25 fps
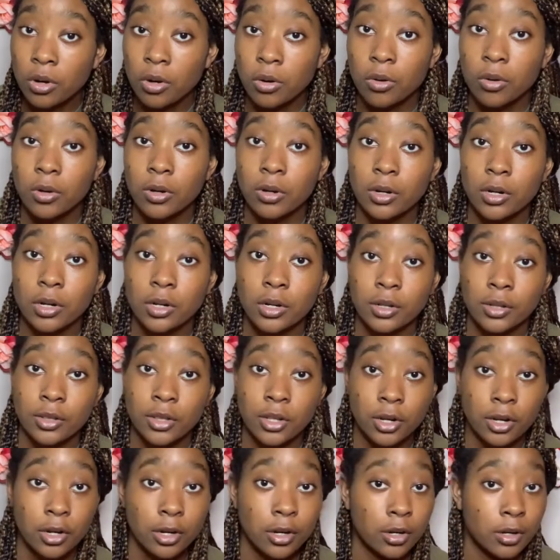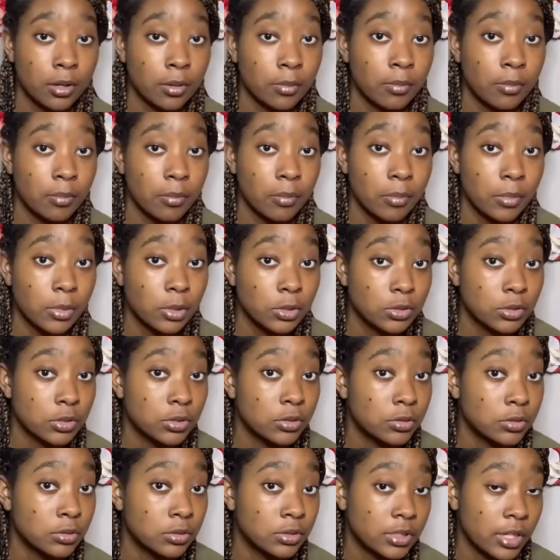or their
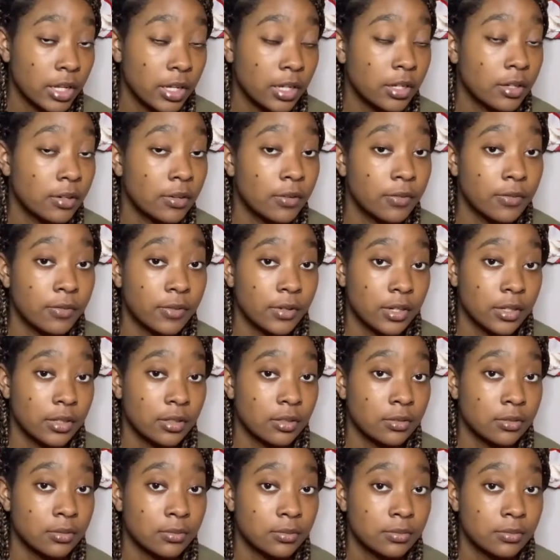mental state affect them?